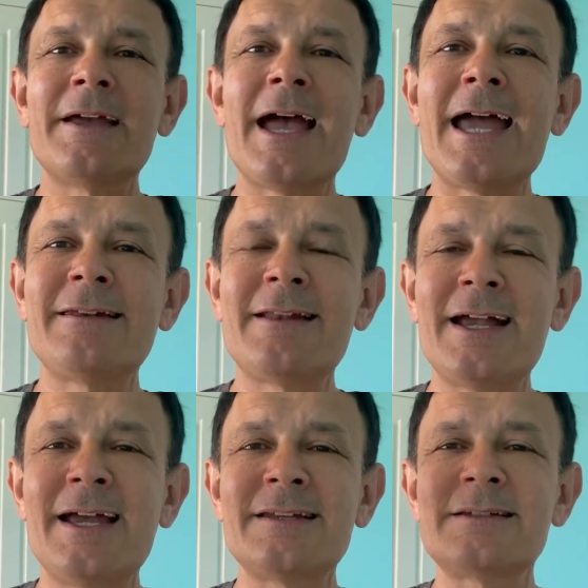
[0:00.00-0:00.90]
And it
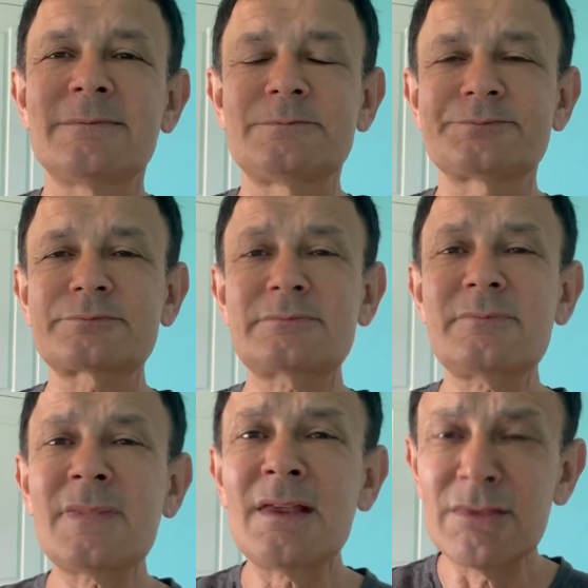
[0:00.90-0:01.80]
had
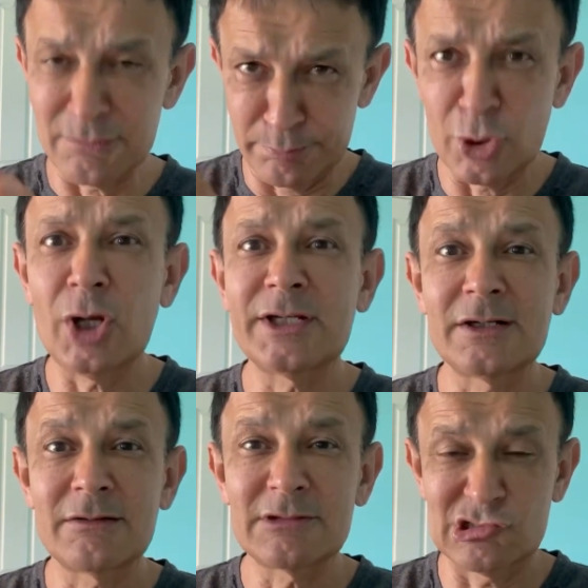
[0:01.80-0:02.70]
the bride in
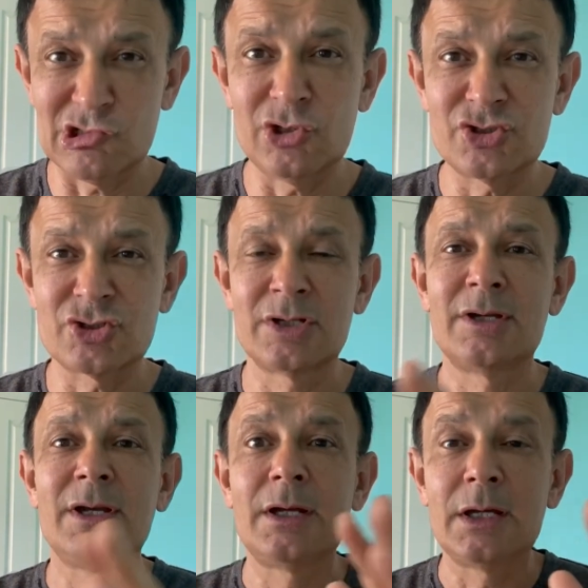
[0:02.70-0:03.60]
it, the church.
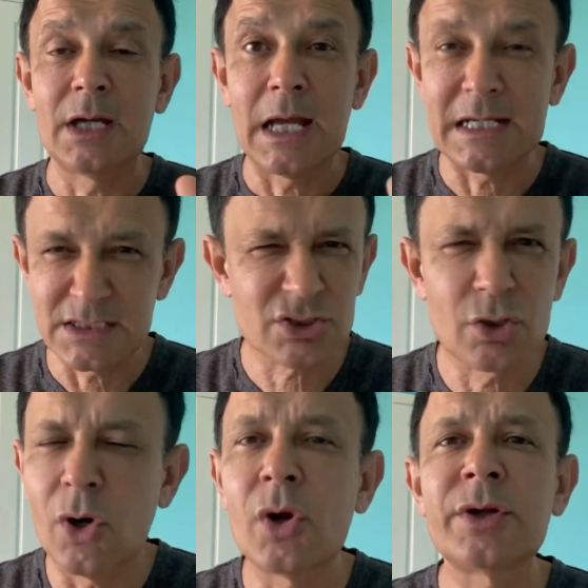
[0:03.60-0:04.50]
And it's
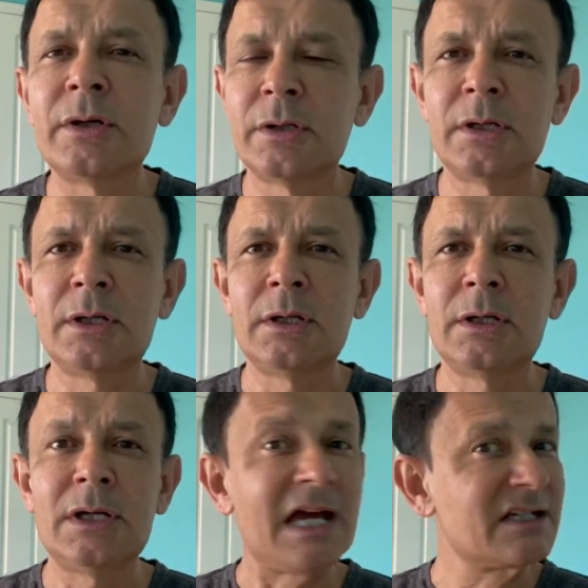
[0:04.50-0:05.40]
gone.
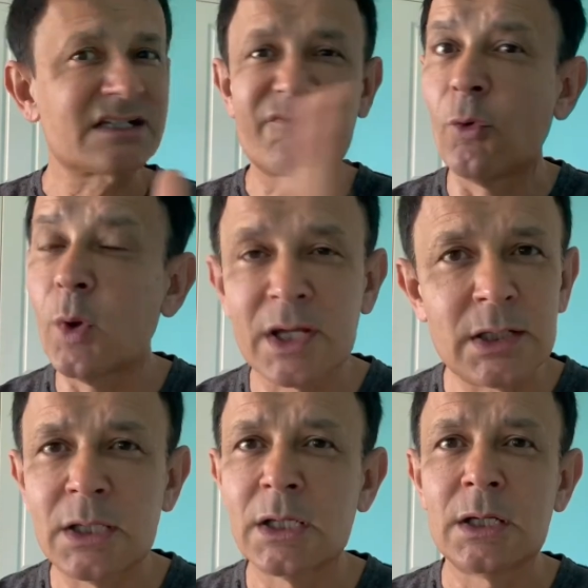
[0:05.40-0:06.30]
And it's fallen.
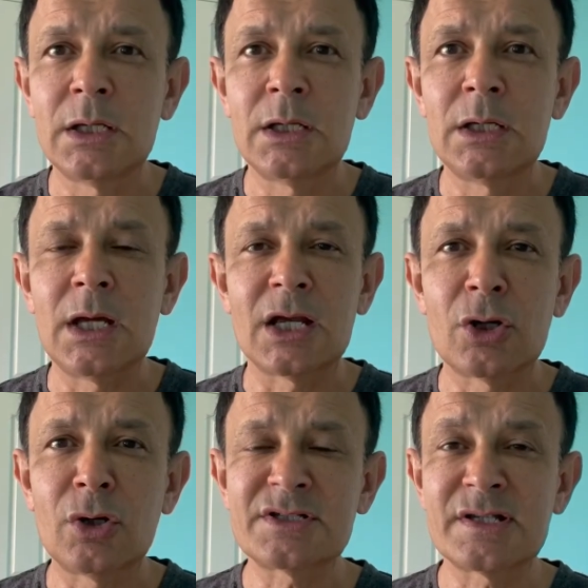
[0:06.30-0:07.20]
And
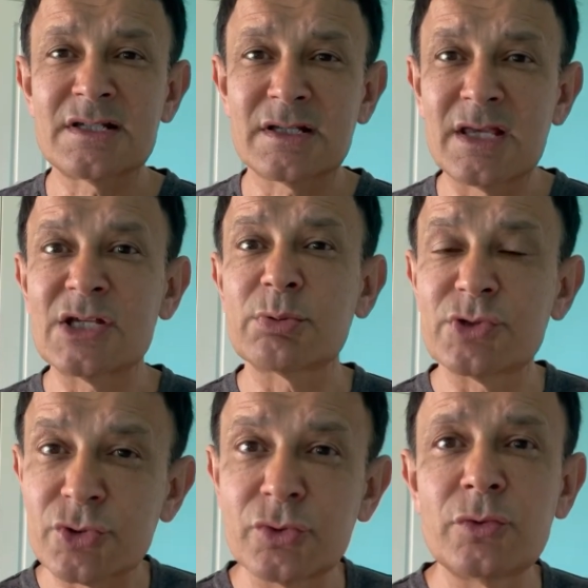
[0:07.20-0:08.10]
God says to those who are
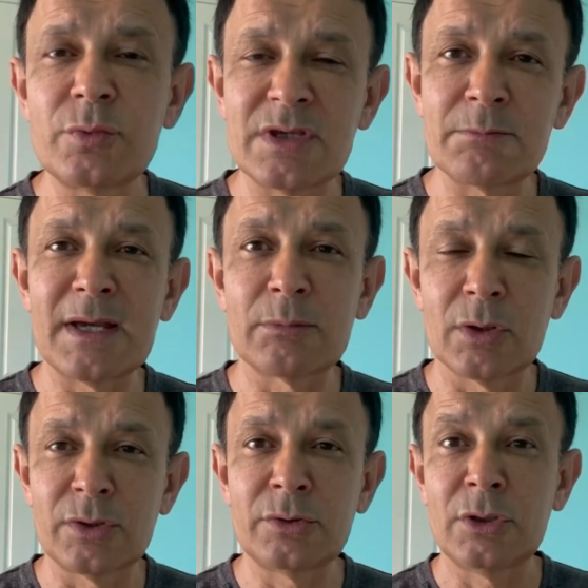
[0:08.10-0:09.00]
true within
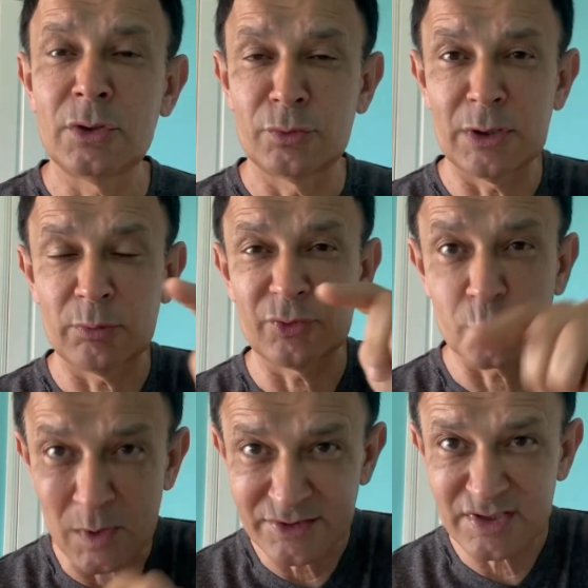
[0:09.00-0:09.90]
Babylon, that was
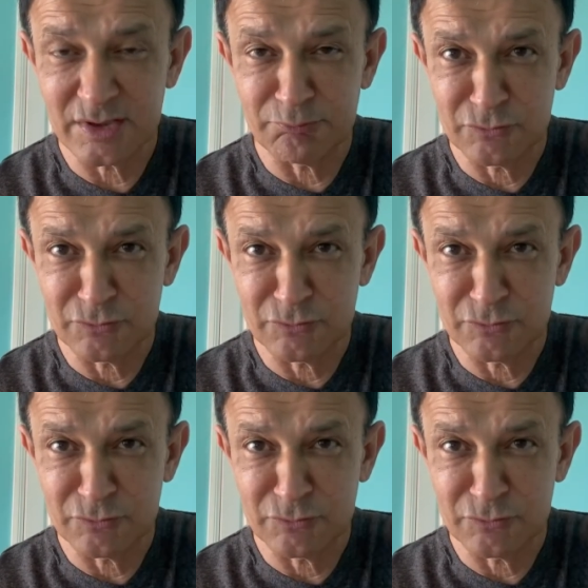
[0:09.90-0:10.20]
once the